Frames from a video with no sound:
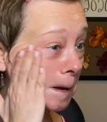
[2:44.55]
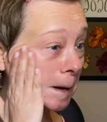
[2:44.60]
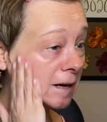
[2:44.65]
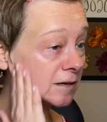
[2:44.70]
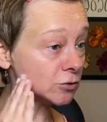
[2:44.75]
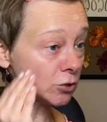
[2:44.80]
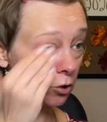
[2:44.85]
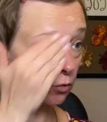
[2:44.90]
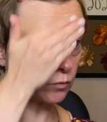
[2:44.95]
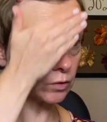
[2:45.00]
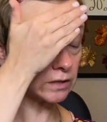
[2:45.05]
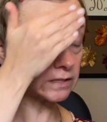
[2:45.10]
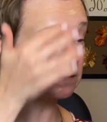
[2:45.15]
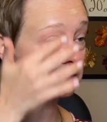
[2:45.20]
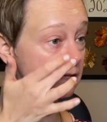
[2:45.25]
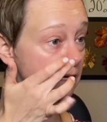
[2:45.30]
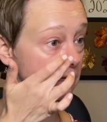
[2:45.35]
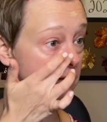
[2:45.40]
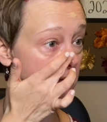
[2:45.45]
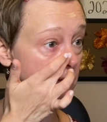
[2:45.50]
I don't really
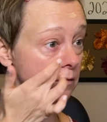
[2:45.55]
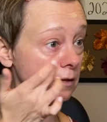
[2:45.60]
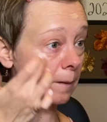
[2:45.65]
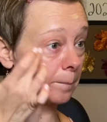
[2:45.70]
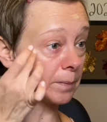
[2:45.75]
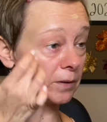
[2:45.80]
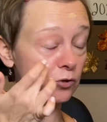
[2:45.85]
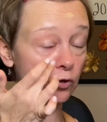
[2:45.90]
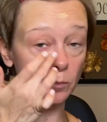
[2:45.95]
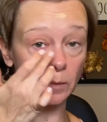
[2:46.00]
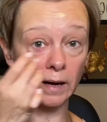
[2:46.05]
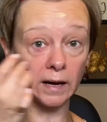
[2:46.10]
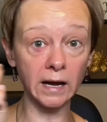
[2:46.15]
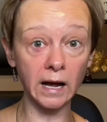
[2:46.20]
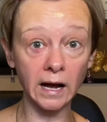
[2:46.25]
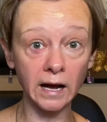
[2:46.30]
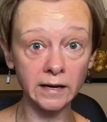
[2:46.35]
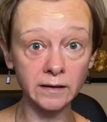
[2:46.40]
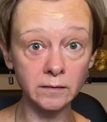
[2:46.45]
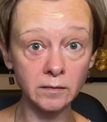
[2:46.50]
take this up under my
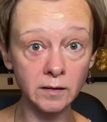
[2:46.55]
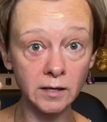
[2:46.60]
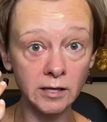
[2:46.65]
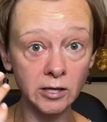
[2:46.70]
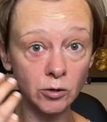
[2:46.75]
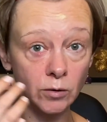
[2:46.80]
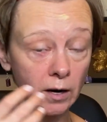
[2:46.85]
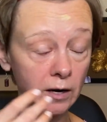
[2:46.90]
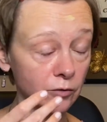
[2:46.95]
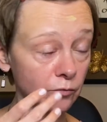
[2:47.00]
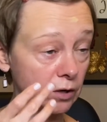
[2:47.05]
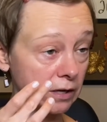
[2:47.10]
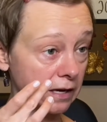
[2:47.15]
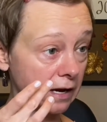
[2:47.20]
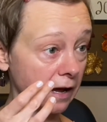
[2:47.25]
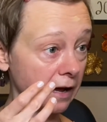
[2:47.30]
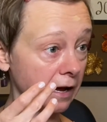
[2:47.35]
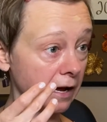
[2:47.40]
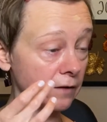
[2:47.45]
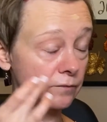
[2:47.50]
eyes here. I already
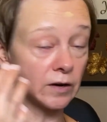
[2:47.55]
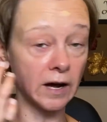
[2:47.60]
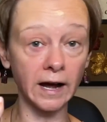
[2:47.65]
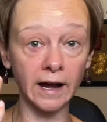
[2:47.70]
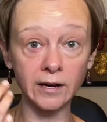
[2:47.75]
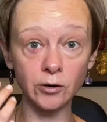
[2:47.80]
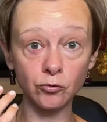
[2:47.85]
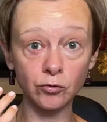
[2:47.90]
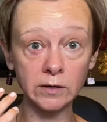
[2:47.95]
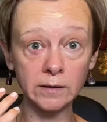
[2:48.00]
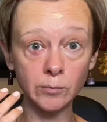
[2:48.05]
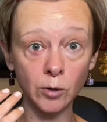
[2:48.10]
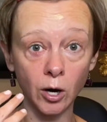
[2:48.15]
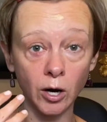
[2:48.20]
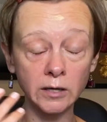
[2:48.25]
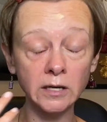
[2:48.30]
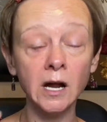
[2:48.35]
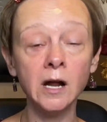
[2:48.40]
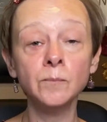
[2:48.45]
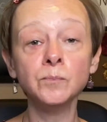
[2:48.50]
have eye cream
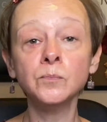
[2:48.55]
on.